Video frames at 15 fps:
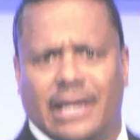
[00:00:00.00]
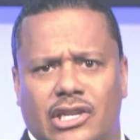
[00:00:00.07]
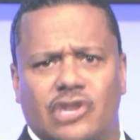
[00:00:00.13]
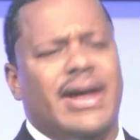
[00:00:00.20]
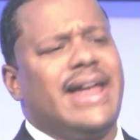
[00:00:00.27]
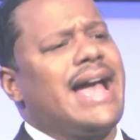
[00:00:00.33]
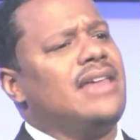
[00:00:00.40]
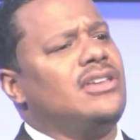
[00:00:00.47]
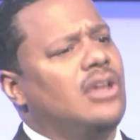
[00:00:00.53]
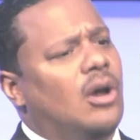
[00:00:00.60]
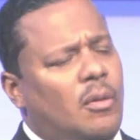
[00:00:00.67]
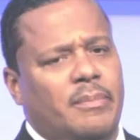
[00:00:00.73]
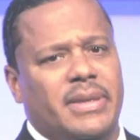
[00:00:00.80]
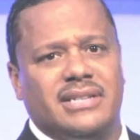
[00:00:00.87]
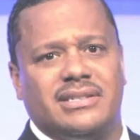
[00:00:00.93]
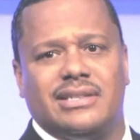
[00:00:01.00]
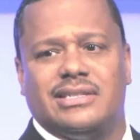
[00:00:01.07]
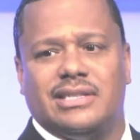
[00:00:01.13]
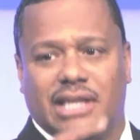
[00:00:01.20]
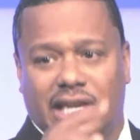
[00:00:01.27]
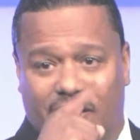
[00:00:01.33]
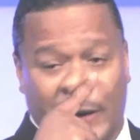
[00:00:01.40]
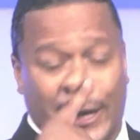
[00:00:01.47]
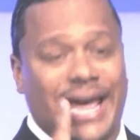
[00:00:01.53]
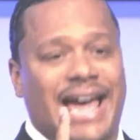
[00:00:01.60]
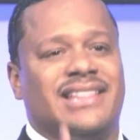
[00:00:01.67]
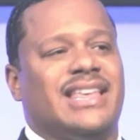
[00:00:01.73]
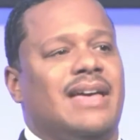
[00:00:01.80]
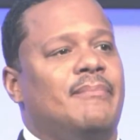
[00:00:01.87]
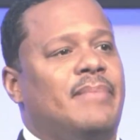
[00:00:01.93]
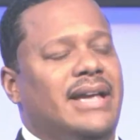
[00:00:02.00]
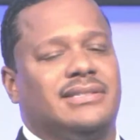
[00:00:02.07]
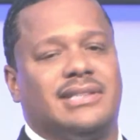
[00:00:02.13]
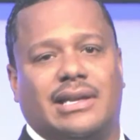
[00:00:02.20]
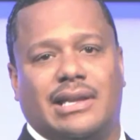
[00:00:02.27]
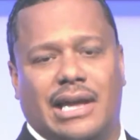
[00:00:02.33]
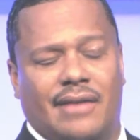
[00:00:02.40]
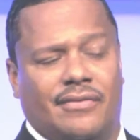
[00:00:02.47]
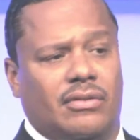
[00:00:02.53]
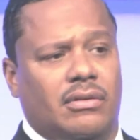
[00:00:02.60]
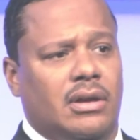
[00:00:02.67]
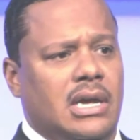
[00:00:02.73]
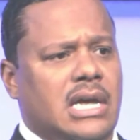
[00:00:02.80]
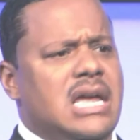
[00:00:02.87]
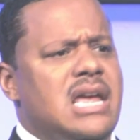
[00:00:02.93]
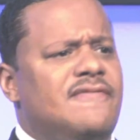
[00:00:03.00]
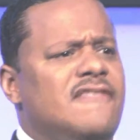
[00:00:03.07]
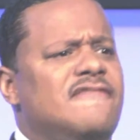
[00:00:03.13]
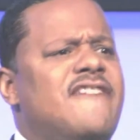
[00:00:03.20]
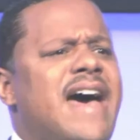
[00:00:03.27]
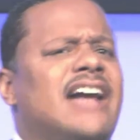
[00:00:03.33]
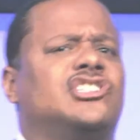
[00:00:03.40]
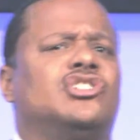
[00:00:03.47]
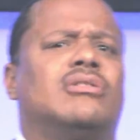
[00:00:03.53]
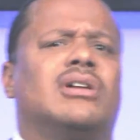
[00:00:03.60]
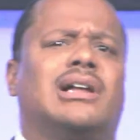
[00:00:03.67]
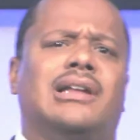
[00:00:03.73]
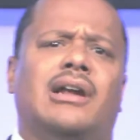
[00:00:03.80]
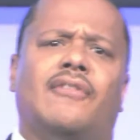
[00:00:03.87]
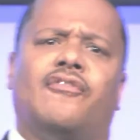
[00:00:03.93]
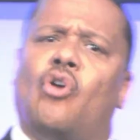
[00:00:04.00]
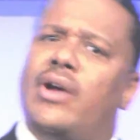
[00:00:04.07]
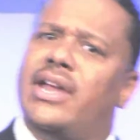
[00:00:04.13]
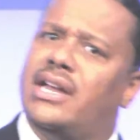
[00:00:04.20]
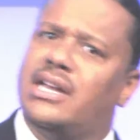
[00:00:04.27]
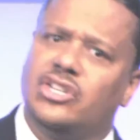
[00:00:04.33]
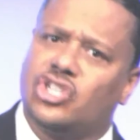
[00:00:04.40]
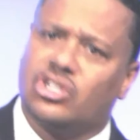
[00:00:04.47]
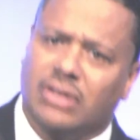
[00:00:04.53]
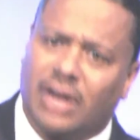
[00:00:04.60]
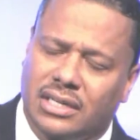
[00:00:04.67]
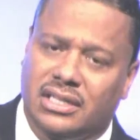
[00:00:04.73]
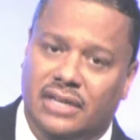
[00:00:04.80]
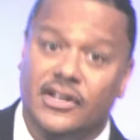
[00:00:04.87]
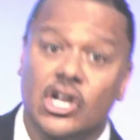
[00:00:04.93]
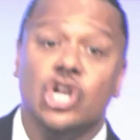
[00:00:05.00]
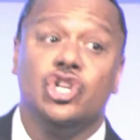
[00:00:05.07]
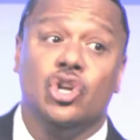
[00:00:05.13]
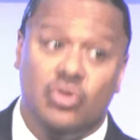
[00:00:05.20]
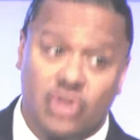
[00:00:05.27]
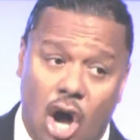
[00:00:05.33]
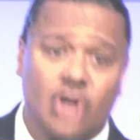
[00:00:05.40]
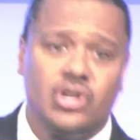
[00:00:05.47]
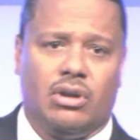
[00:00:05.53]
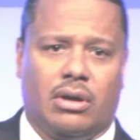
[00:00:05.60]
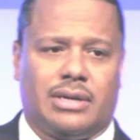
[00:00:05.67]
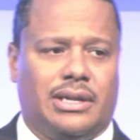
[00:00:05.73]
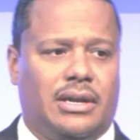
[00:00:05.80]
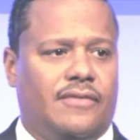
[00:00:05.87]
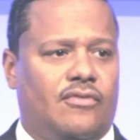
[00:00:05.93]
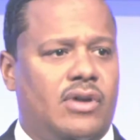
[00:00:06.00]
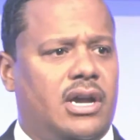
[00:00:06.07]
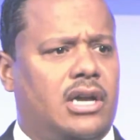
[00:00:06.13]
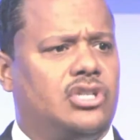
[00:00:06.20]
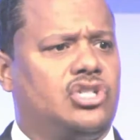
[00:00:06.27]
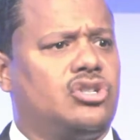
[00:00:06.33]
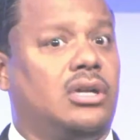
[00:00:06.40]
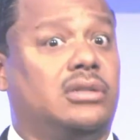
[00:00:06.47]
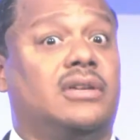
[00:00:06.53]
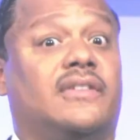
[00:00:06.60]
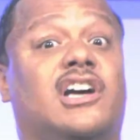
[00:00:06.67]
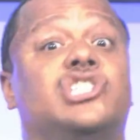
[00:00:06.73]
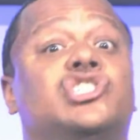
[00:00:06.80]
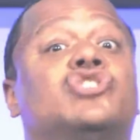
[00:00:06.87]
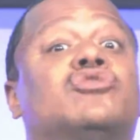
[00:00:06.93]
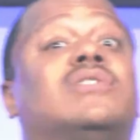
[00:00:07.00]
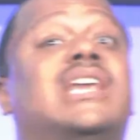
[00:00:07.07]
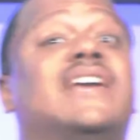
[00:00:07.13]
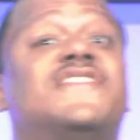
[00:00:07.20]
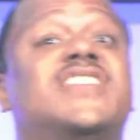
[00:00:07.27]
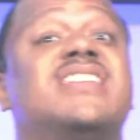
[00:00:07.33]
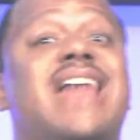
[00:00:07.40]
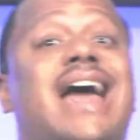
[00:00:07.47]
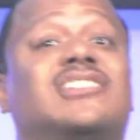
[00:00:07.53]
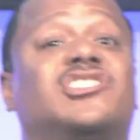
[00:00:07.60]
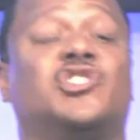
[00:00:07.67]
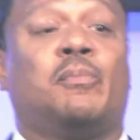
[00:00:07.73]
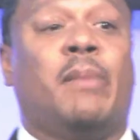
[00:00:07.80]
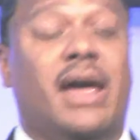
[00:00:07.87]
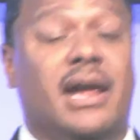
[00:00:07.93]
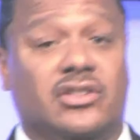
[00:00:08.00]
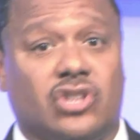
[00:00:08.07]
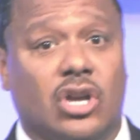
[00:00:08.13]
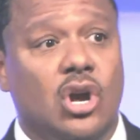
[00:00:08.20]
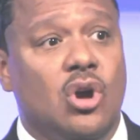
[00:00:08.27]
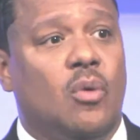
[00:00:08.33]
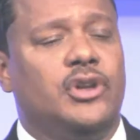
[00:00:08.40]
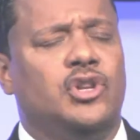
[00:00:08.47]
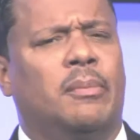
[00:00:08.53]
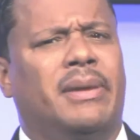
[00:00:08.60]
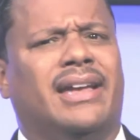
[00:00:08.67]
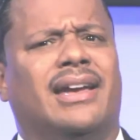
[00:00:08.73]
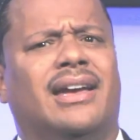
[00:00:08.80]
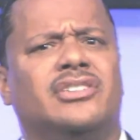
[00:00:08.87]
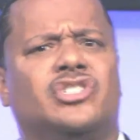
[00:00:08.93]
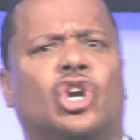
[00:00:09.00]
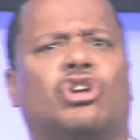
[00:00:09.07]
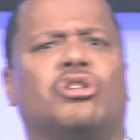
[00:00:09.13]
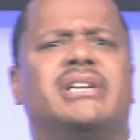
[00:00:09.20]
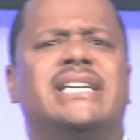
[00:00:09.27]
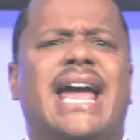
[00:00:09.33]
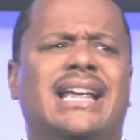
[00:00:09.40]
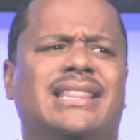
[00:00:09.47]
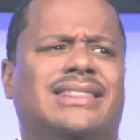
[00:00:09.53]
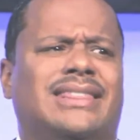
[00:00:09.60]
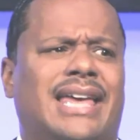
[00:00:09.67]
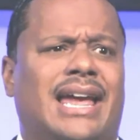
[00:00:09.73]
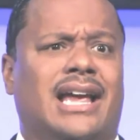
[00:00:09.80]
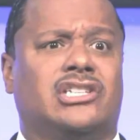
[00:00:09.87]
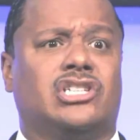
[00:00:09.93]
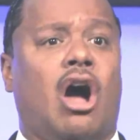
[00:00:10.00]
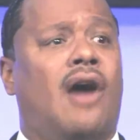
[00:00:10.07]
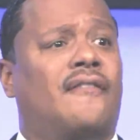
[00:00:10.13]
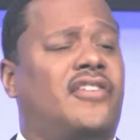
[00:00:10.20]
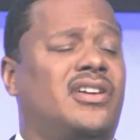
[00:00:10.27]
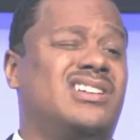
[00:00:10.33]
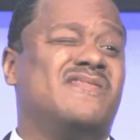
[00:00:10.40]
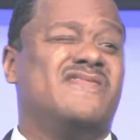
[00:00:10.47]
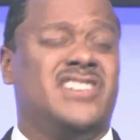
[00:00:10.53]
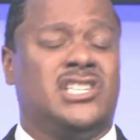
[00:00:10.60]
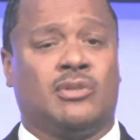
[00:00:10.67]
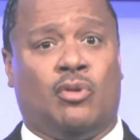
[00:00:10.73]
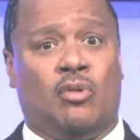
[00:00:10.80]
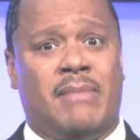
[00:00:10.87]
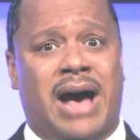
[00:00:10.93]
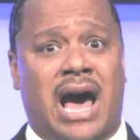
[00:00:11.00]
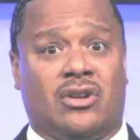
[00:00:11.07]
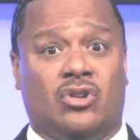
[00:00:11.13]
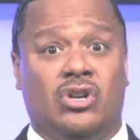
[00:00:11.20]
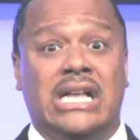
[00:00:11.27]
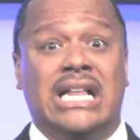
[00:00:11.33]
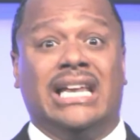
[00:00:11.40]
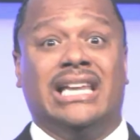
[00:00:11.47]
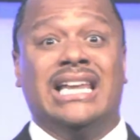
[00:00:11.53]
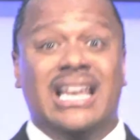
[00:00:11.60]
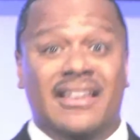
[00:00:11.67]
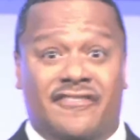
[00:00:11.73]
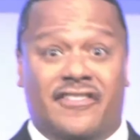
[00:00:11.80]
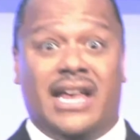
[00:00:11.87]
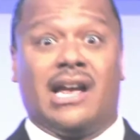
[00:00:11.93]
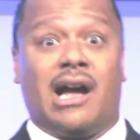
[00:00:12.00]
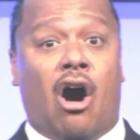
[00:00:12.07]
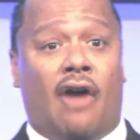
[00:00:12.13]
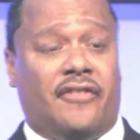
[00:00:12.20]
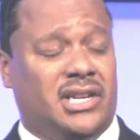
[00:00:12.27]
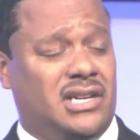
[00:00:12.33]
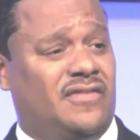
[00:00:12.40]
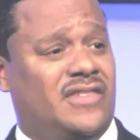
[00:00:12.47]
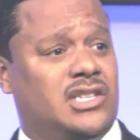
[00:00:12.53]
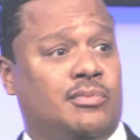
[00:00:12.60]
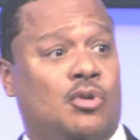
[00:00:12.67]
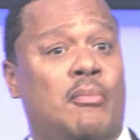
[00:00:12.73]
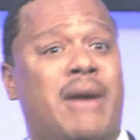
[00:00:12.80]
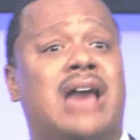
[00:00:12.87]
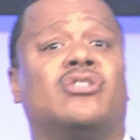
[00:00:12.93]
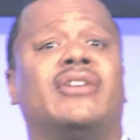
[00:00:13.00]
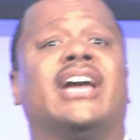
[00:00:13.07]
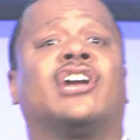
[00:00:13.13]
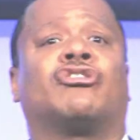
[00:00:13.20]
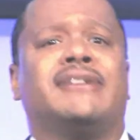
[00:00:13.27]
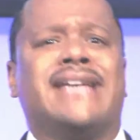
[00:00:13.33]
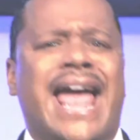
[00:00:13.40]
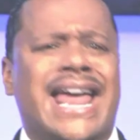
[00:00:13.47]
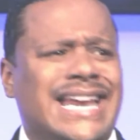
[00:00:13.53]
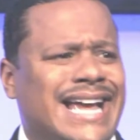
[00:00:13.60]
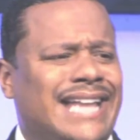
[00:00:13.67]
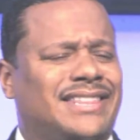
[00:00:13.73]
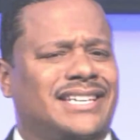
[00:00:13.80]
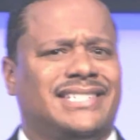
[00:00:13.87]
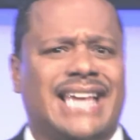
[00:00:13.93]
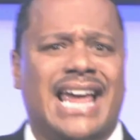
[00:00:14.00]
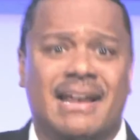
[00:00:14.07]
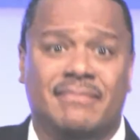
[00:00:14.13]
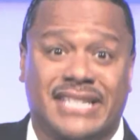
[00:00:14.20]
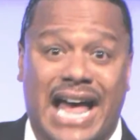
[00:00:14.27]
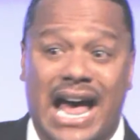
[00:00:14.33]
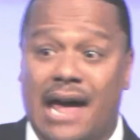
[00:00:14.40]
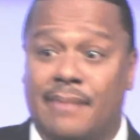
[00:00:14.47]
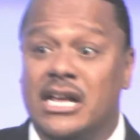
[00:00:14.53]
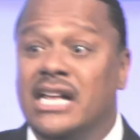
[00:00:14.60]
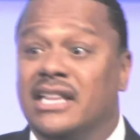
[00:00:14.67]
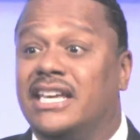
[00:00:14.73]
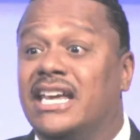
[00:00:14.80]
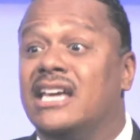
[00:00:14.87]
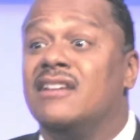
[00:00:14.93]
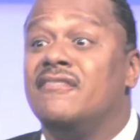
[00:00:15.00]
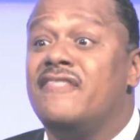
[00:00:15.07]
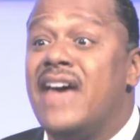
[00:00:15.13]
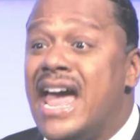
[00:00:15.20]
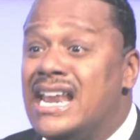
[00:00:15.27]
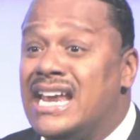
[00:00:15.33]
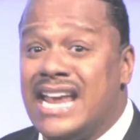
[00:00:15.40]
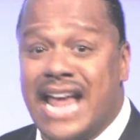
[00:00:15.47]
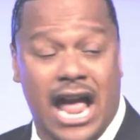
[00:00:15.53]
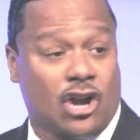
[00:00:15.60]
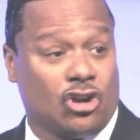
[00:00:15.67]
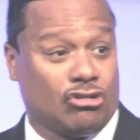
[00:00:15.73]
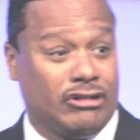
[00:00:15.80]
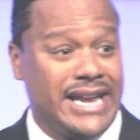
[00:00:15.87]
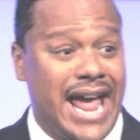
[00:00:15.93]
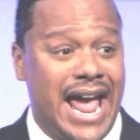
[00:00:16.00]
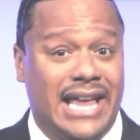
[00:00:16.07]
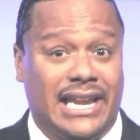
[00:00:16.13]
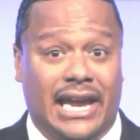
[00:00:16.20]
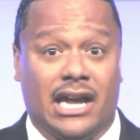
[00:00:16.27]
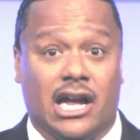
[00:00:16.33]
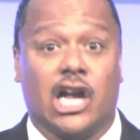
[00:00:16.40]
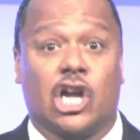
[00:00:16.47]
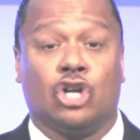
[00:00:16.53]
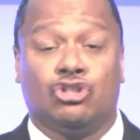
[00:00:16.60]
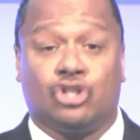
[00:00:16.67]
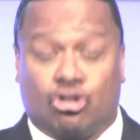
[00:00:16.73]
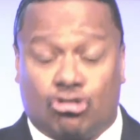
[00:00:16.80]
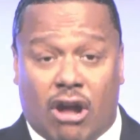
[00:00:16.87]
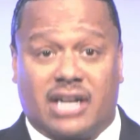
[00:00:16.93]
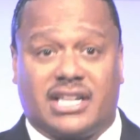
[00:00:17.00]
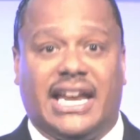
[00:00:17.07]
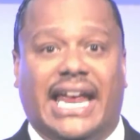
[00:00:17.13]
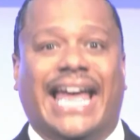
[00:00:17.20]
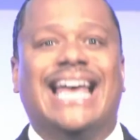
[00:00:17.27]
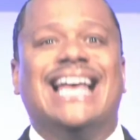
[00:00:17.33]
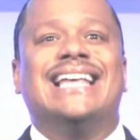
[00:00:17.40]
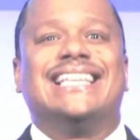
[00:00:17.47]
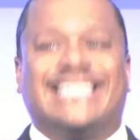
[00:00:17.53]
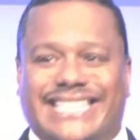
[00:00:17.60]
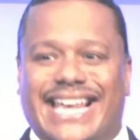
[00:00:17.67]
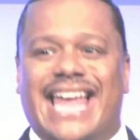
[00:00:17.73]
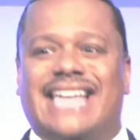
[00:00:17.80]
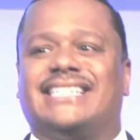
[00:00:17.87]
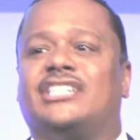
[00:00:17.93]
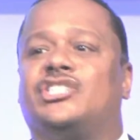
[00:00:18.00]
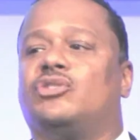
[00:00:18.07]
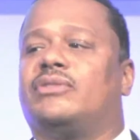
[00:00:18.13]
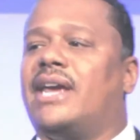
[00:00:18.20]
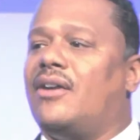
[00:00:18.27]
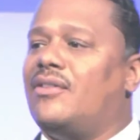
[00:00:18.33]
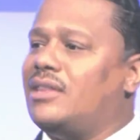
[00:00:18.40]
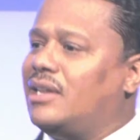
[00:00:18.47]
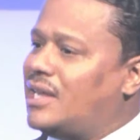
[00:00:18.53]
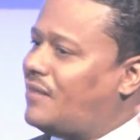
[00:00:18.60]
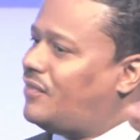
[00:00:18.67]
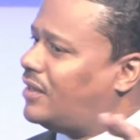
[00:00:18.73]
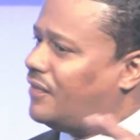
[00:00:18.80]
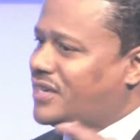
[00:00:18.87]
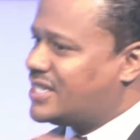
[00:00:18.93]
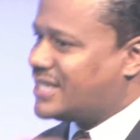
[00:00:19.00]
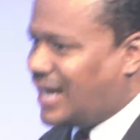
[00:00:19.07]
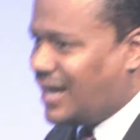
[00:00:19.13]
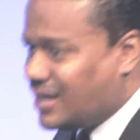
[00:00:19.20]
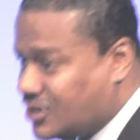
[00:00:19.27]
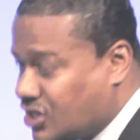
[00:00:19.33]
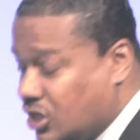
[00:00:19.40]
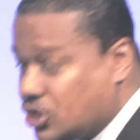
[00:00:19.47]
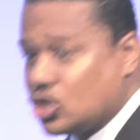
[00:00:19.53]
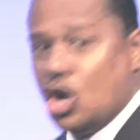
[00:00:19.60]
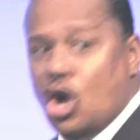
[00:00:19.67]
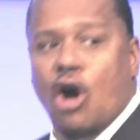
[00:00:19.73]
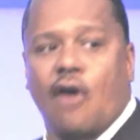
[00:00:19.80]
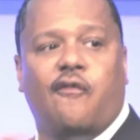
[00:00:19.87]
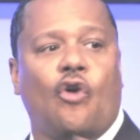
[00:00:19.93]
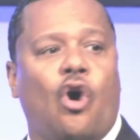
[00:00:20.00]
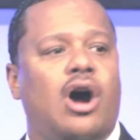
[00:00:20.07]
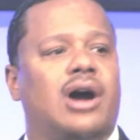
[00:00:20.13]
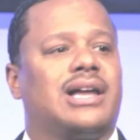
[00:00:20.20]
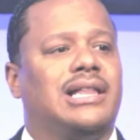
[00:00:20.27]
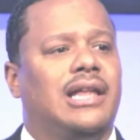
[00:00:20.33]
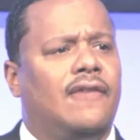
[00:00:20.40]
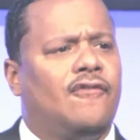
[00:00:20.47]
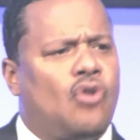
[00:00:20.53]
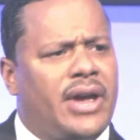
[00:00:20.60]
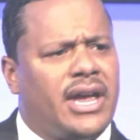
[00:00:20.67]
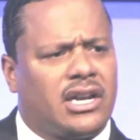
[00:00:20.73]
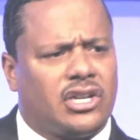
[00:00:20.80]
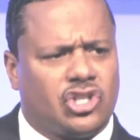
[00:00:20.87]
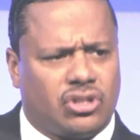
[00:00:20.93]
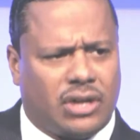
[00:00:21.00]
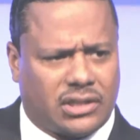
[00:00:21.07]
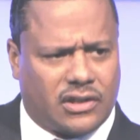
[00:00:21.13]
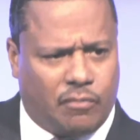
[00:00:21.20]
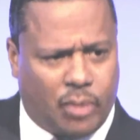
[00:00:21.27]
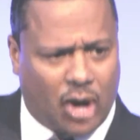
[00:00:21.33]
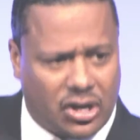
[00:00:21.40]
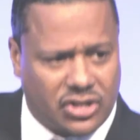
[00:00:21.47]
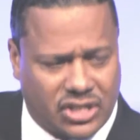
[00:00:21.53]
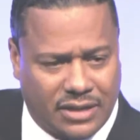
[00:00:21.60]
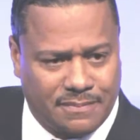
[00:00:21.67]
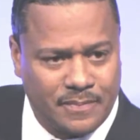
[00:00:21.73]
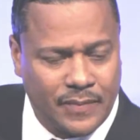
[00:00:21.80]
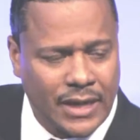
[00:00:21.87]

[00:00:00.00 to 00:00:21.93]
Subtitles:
You ain't got no business living at that basic level. If in fact you're a clairvoyant constructive, you know you're a clairvoyant constructive because you lived in that space where you began to create things off an invisible model, living off an invisible model, and creating at the same time. The innovating and creating and constructing says that you carry the level of intelligence for a clairvoyant constructive person.